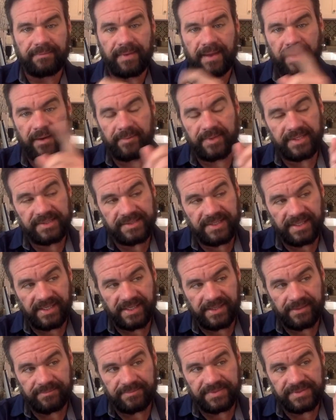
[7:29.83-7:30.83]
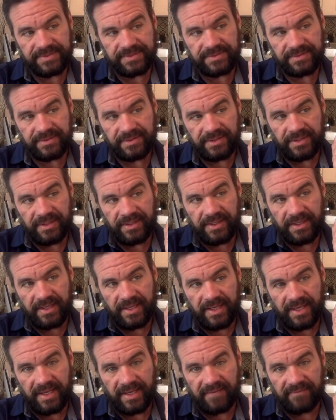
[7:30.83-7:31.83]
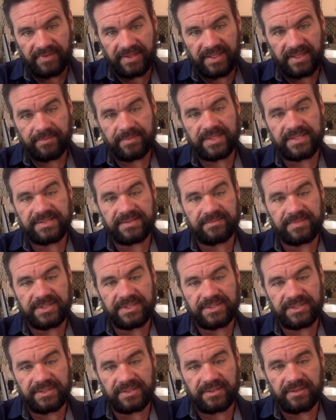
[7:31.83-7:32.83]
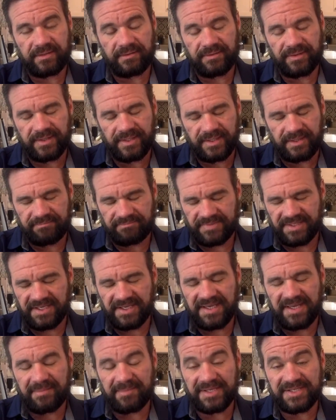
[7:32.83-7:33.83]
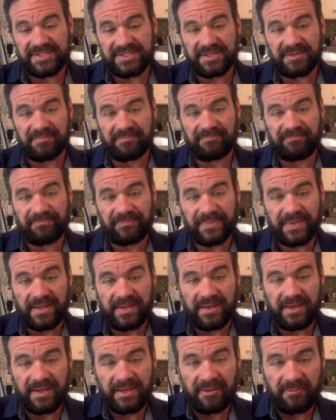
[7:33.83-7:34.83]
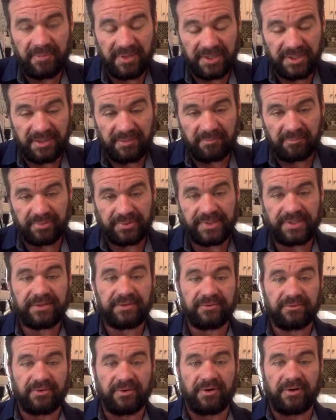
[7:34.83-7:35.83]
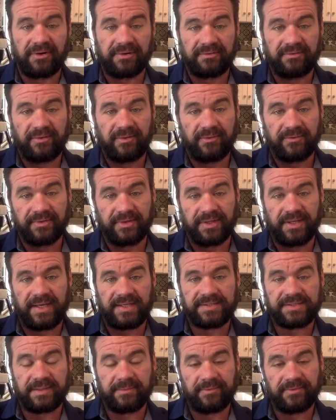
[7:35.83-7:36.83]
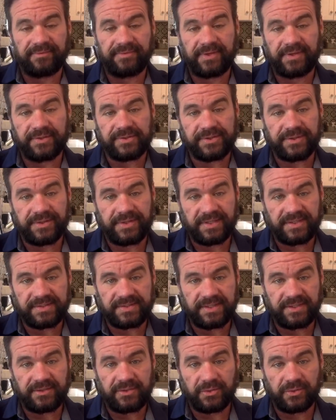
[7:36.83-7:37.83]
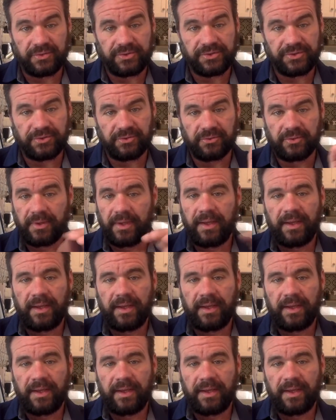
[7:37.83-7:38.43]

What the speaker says: How many times have the MSNBC or the MSM been completely wrong over the last couple of years on things they told you,